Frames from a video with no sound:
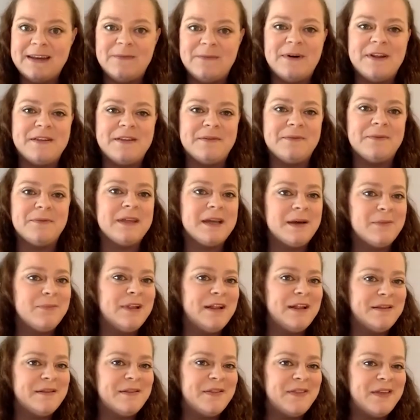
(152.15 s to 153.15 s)
It wasn't really a
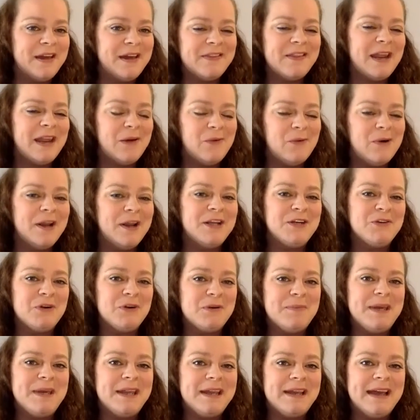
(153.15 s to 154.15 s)
pleasant thing that I wanted to
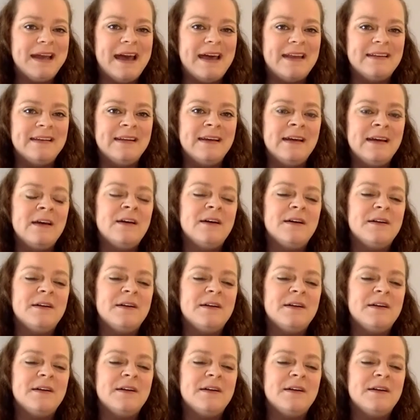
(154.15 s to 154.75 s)
repeat again.